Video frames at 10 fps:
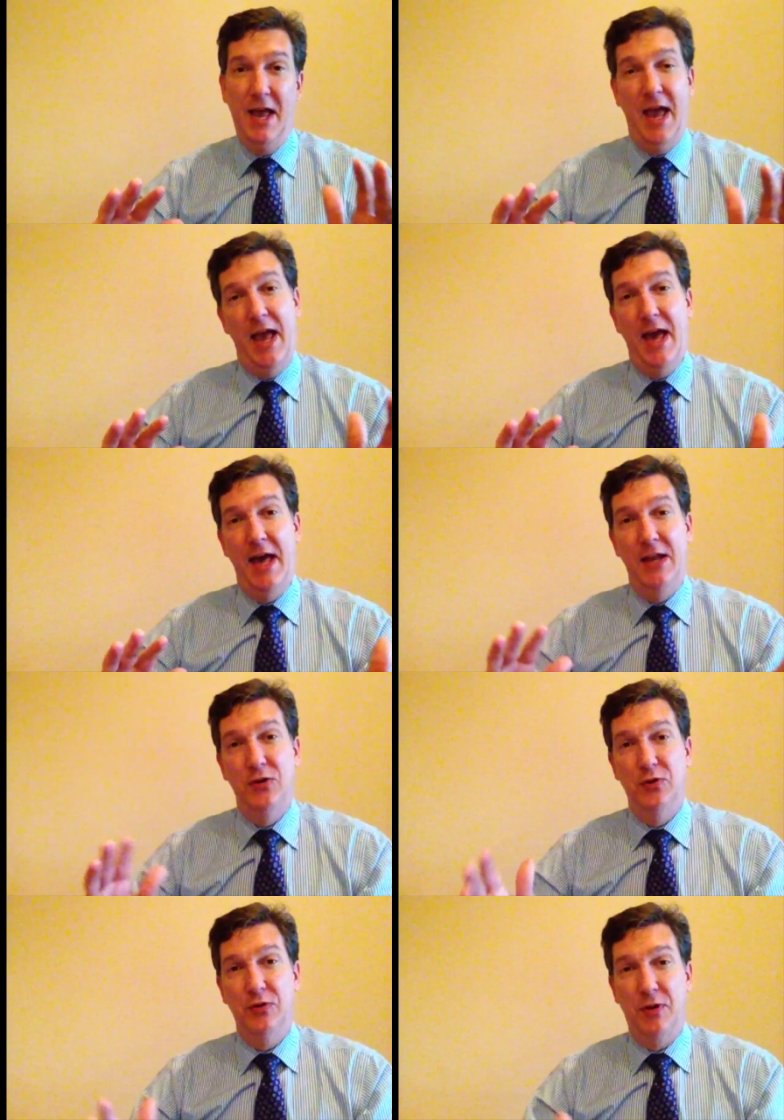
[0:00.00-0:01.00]
and
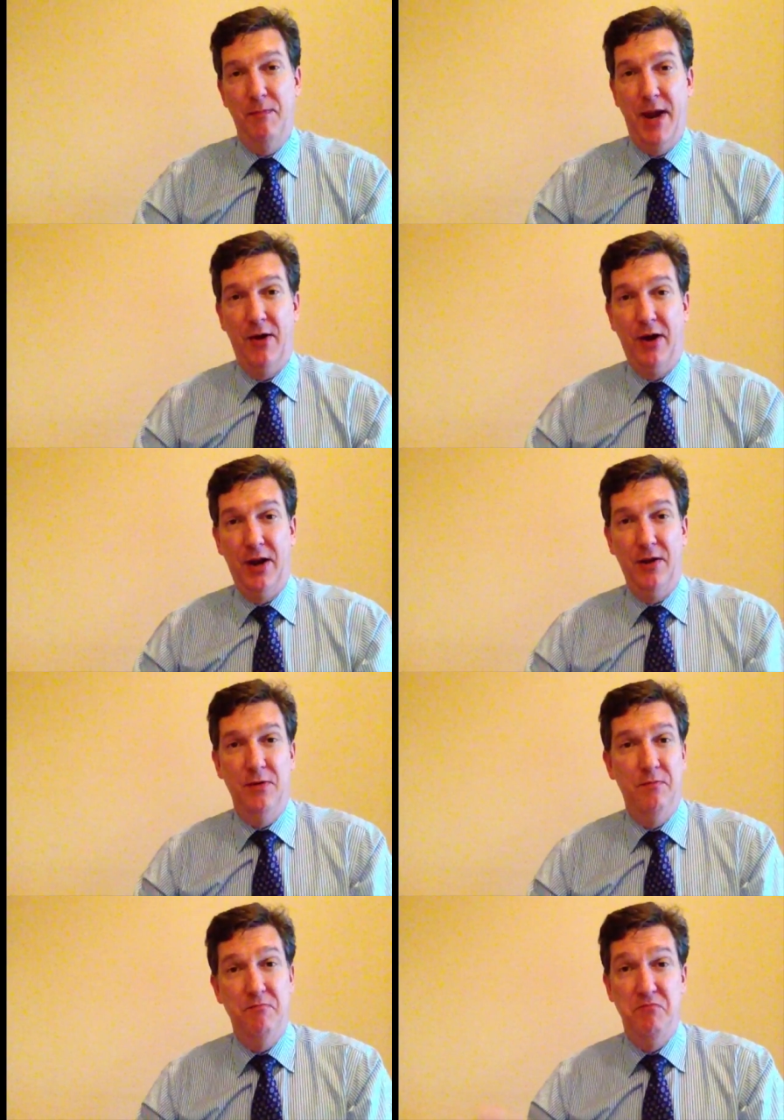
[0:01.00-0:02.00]
you're
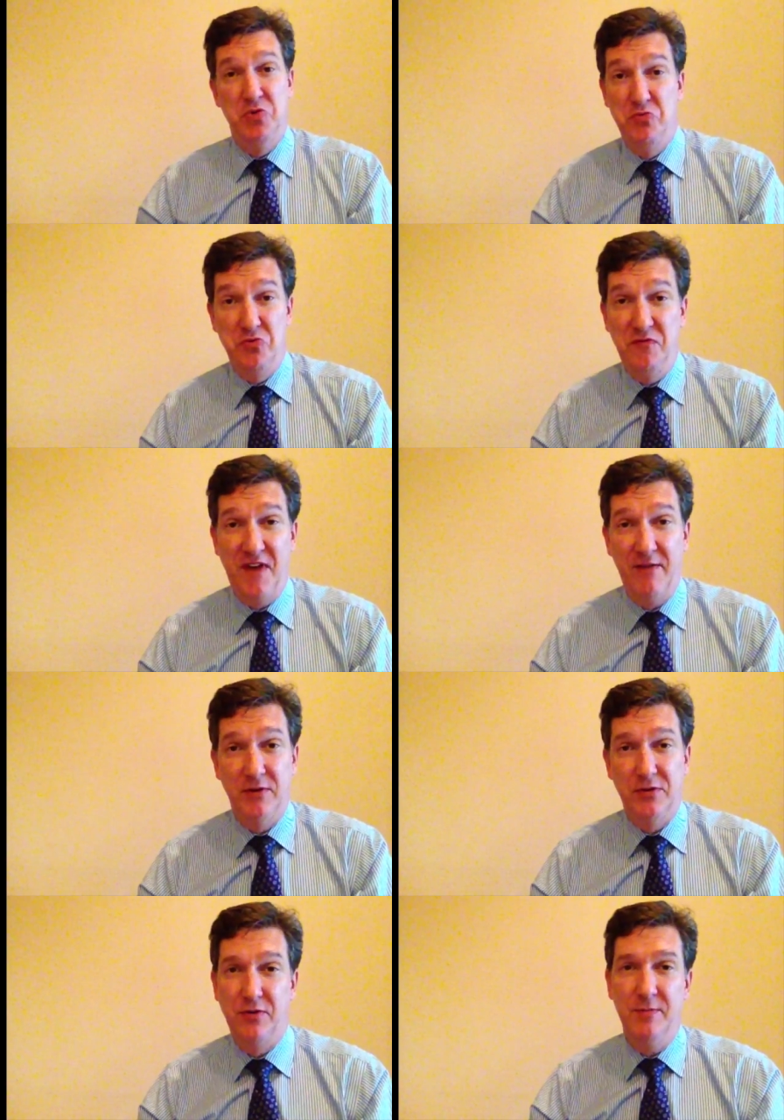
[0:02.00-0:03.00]
comparing your new
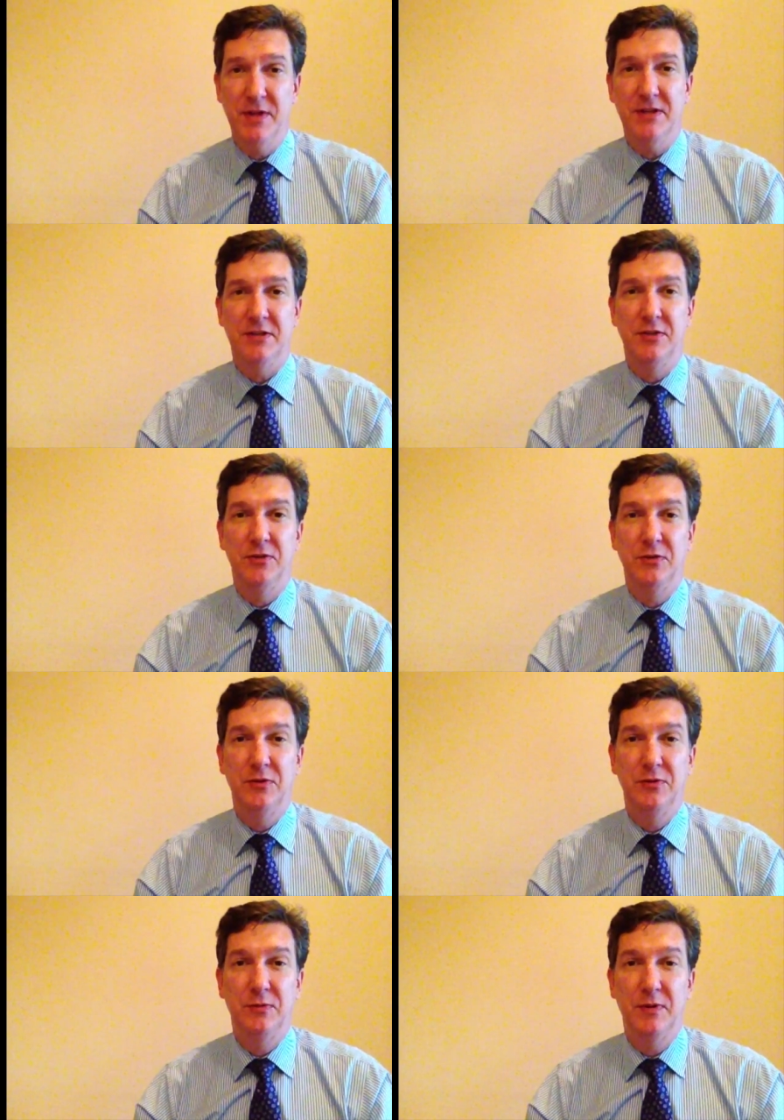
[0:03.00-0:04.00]
favorite treatment
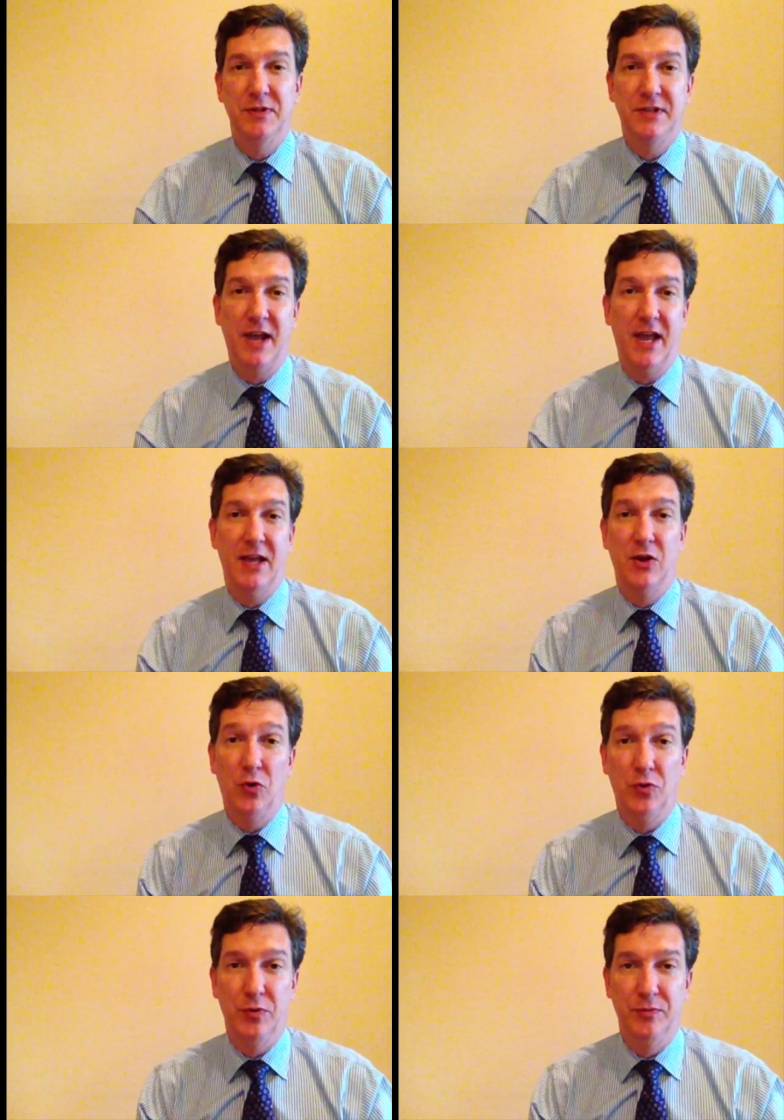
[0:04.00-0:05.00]
to, say, an
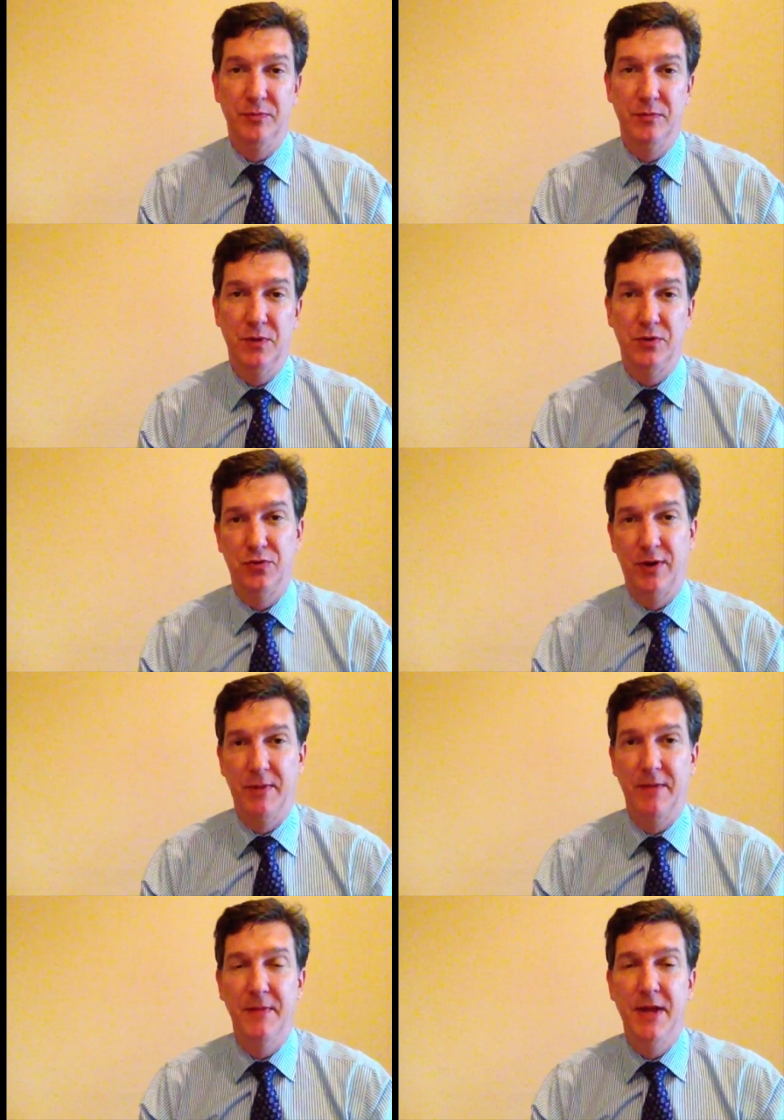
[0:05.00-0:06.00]
old treatment.